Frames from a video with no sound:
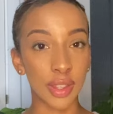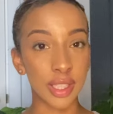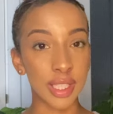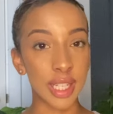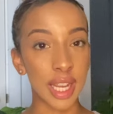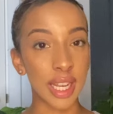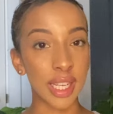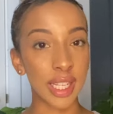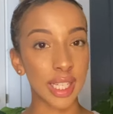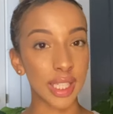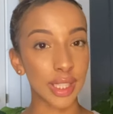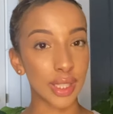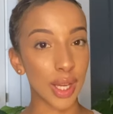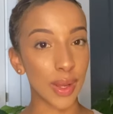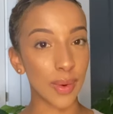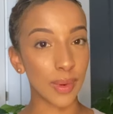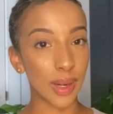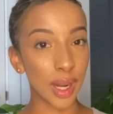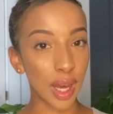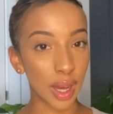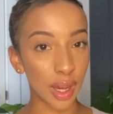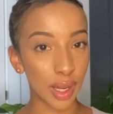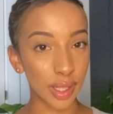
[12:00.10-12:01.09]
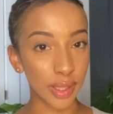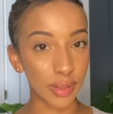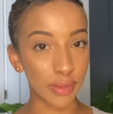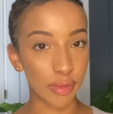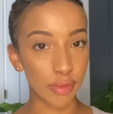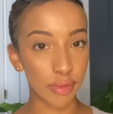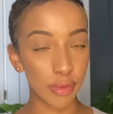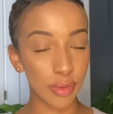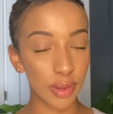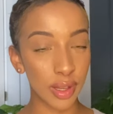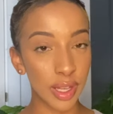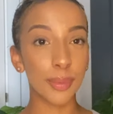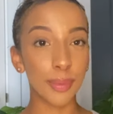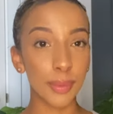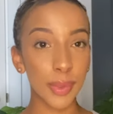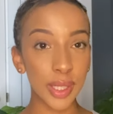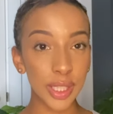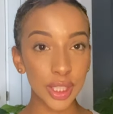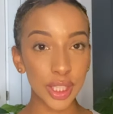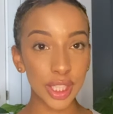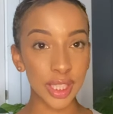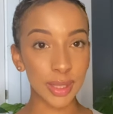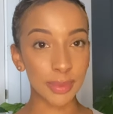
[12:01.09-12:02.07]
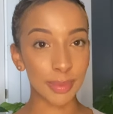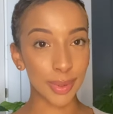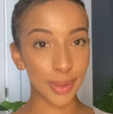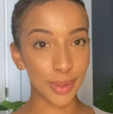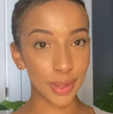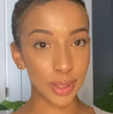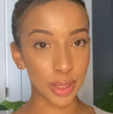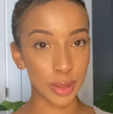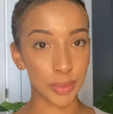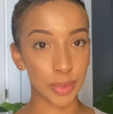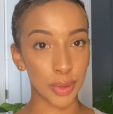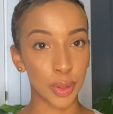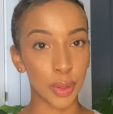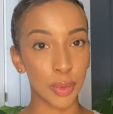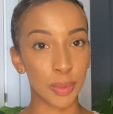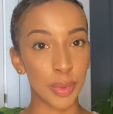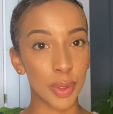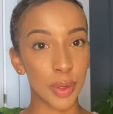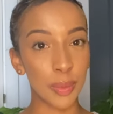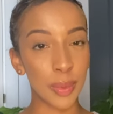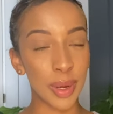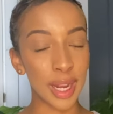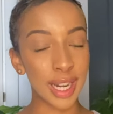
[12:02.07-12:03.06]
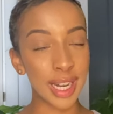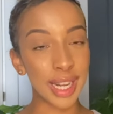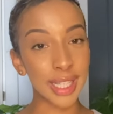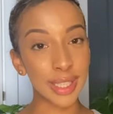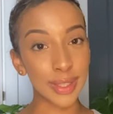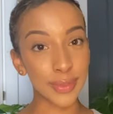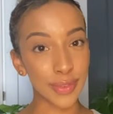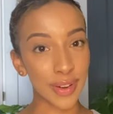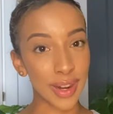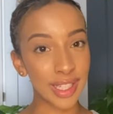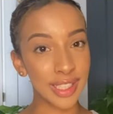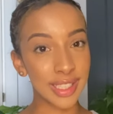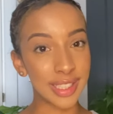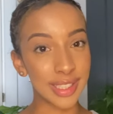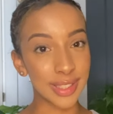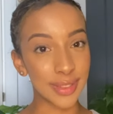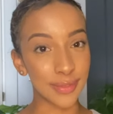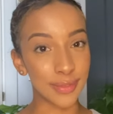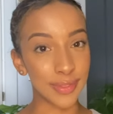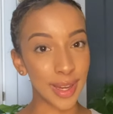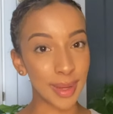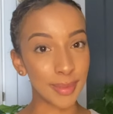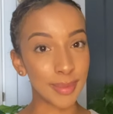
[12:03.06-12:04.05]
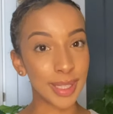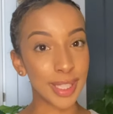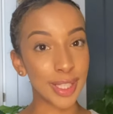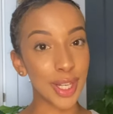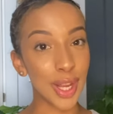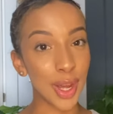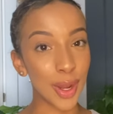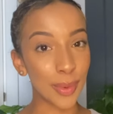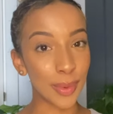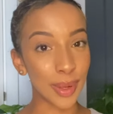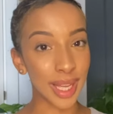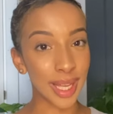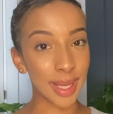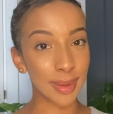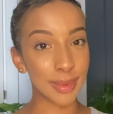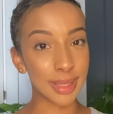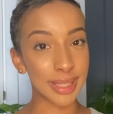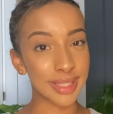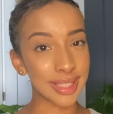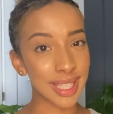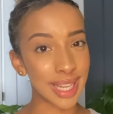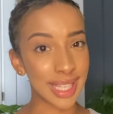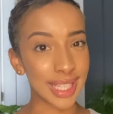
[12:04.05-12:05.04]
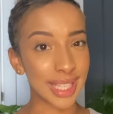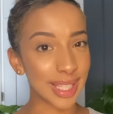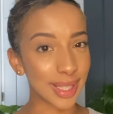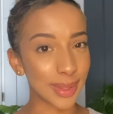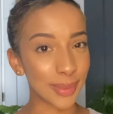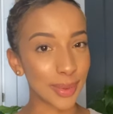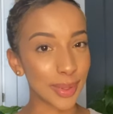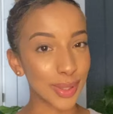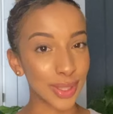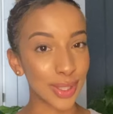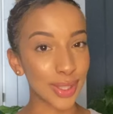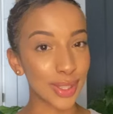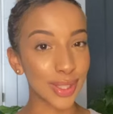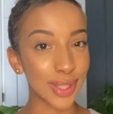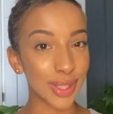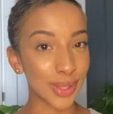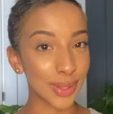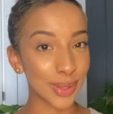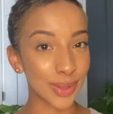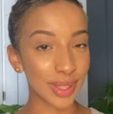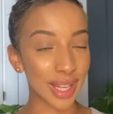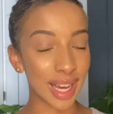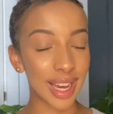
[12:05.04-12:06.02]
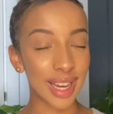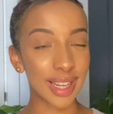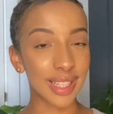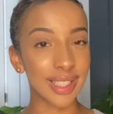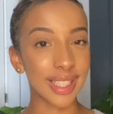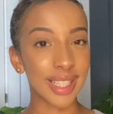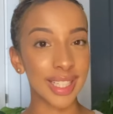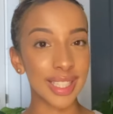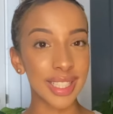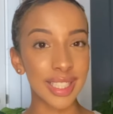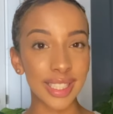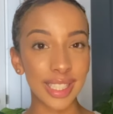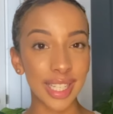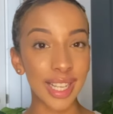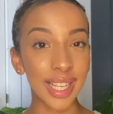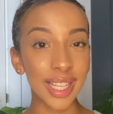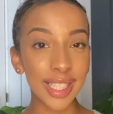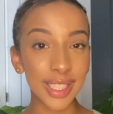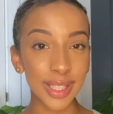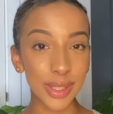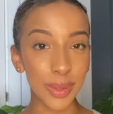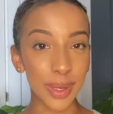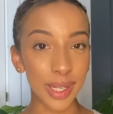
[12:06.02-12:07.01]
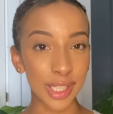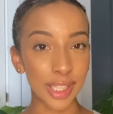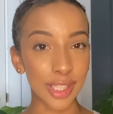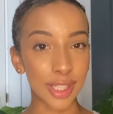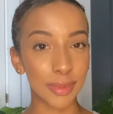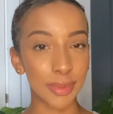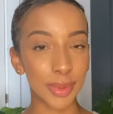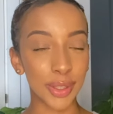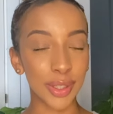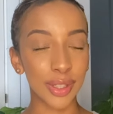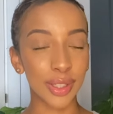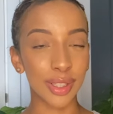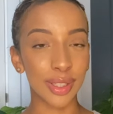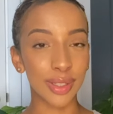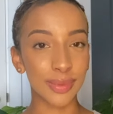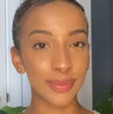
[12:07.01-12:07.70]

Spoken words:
take his own life. Which is plausible, but when his friends and family know him and say he wouldn't do that, it is questionable.